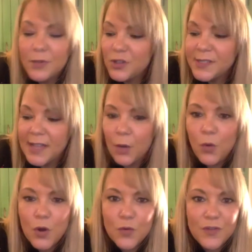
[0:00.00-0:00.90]
And I was just
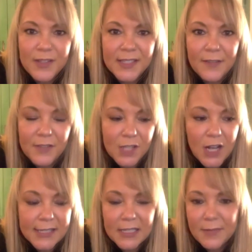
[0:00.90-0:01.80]
like, whoa, this
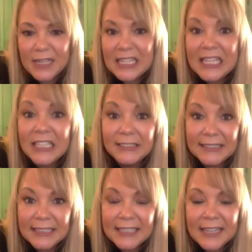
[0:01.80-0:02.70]
stuff is awesome and
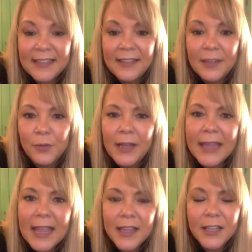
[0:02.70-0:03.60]
killed it. And then
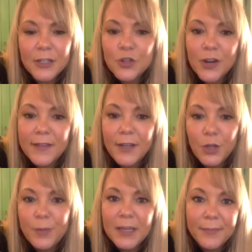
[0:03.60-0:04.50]
they were like, hey, can you
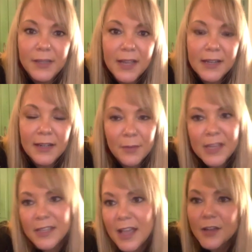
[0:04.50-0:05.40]
train the new people on
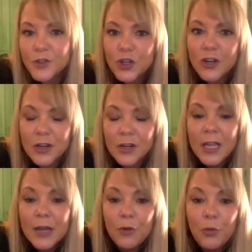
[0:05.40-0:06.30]
it? I'm like, yeah,
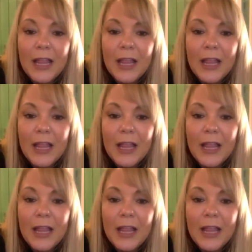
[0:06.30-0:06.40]
sure.